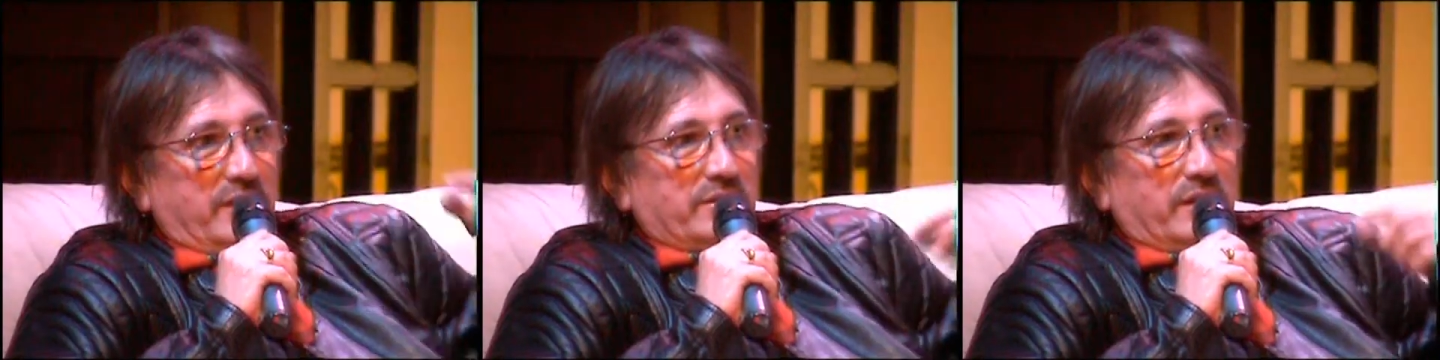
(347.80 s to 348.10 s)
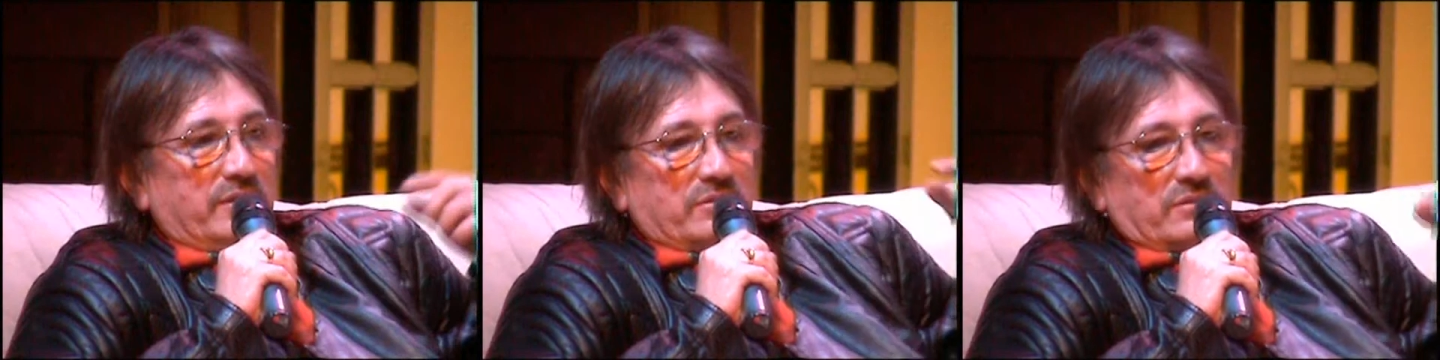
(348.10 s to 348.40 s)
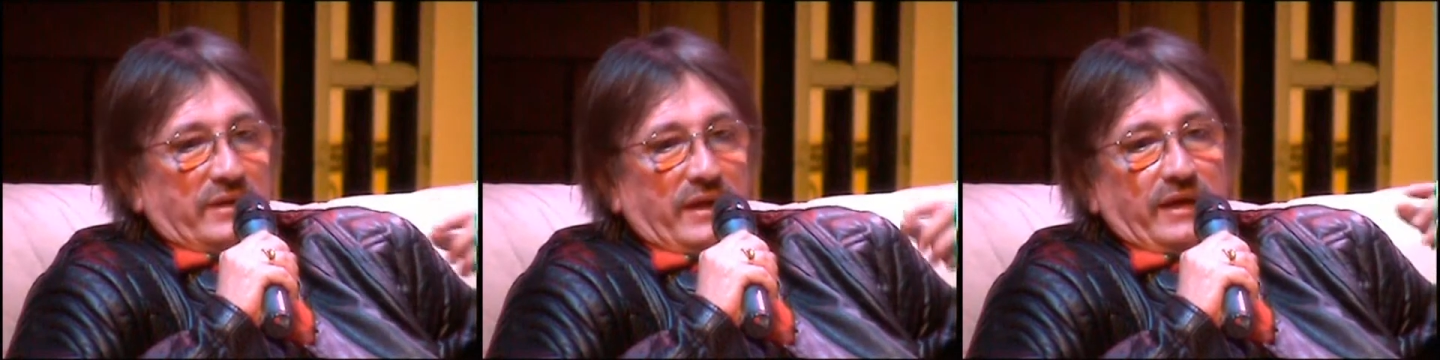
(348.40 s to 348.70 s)

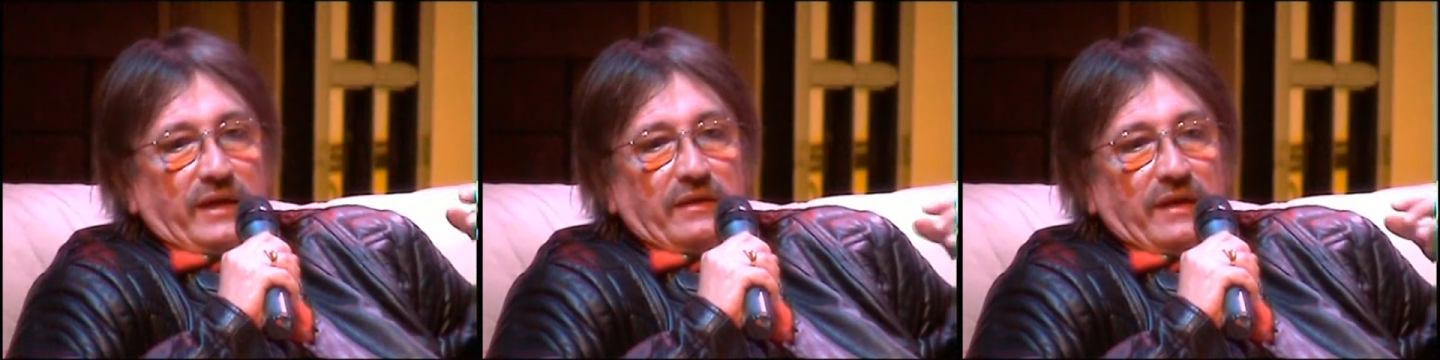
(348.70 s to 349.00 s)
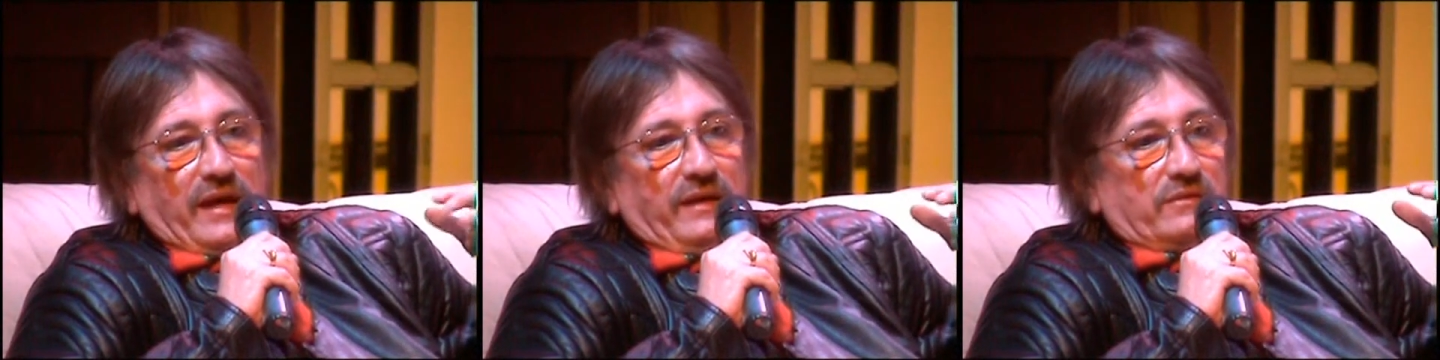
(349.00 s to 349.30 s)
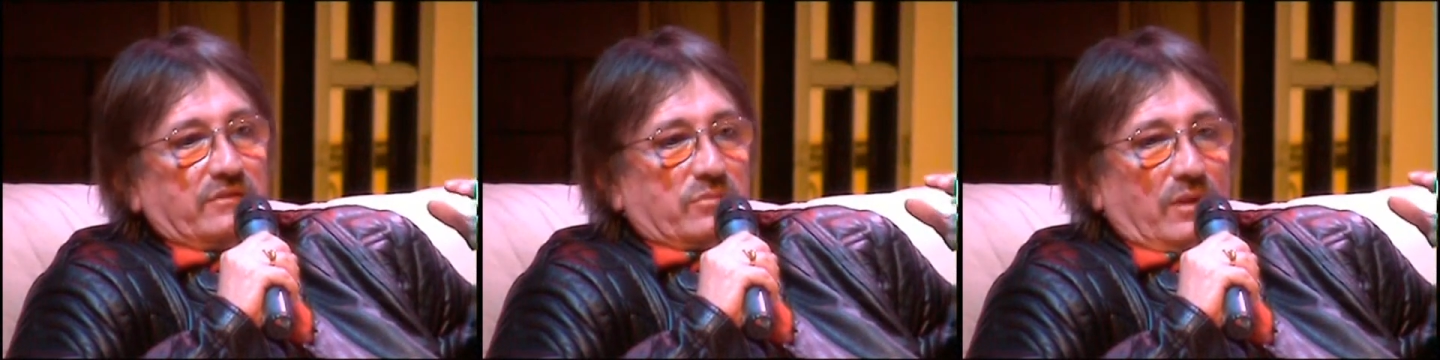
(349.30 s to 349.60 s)
DTs kicking 8,
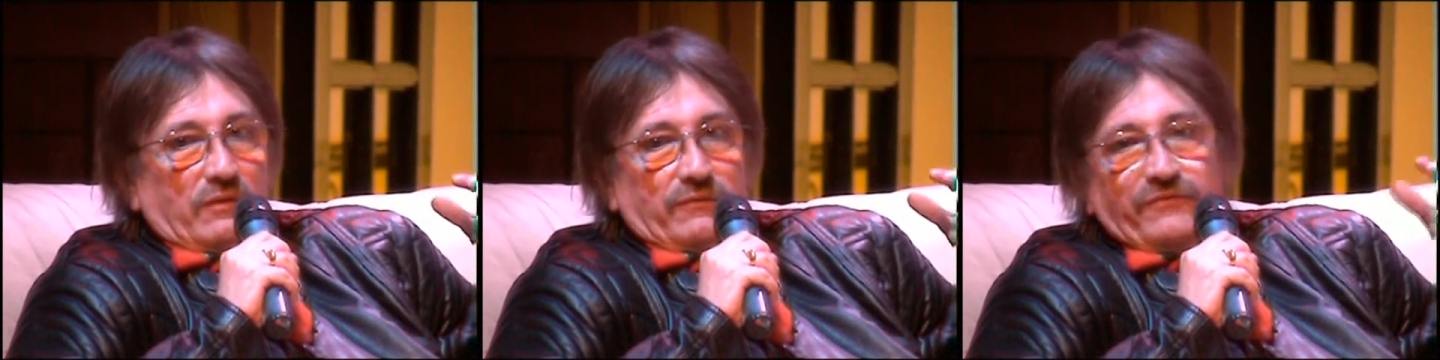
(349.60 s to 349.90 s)
12,